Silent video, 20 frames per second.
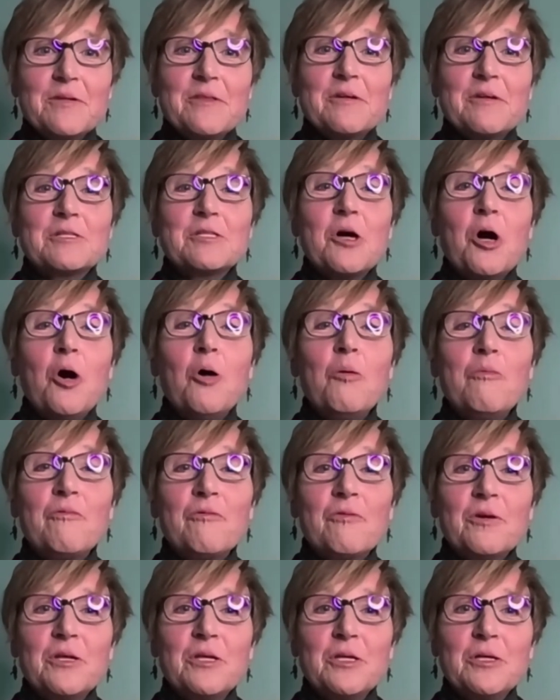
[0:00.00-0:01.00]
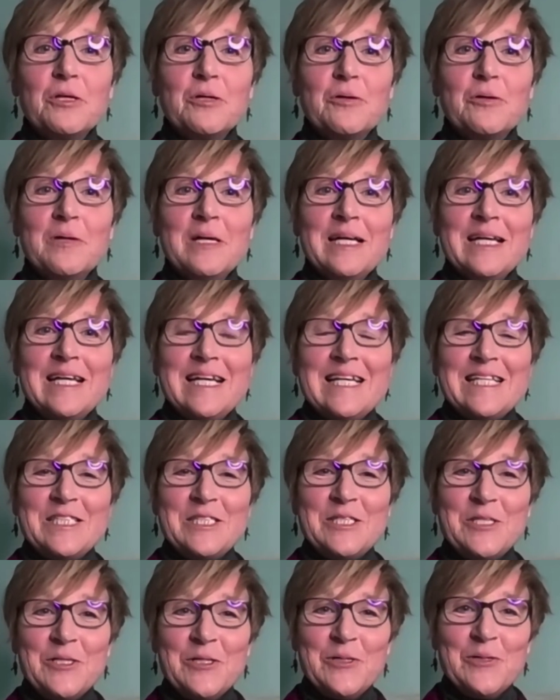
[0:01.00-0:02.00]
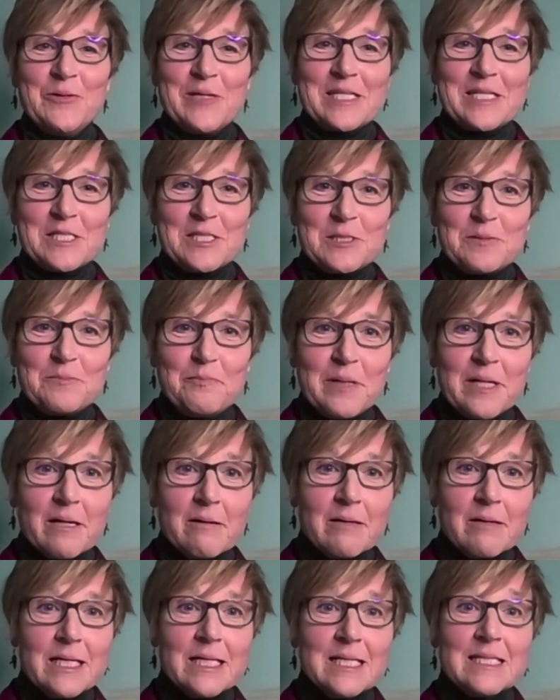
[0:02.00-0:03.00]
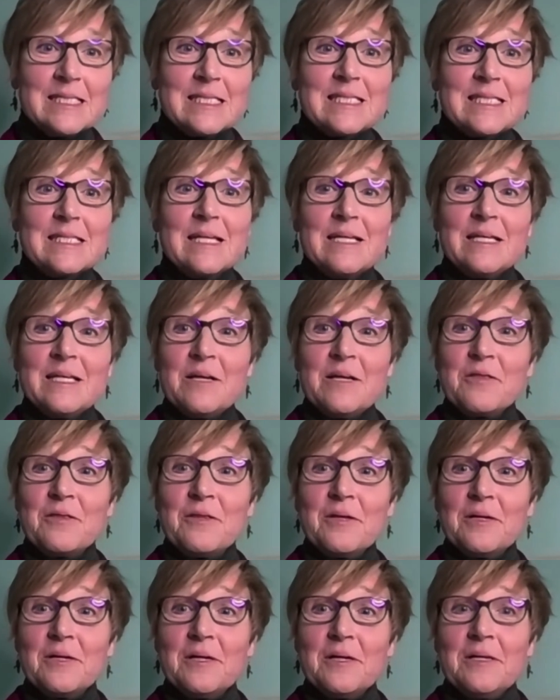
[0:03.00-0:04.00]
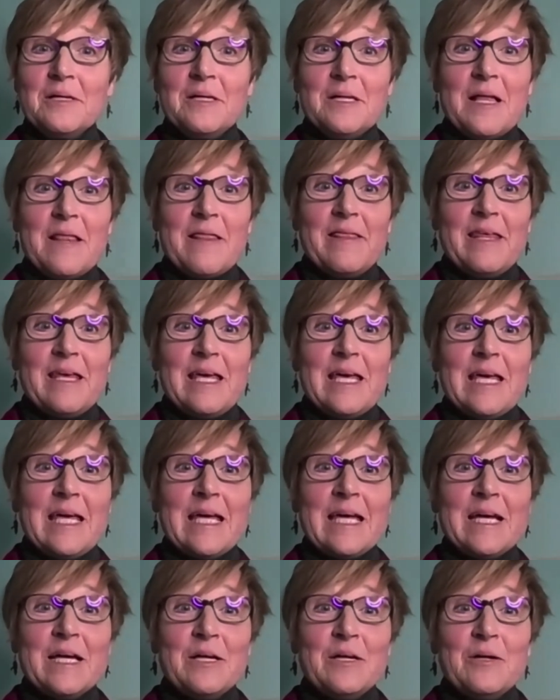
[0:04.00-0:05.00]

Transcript: There's hope for you to experience the the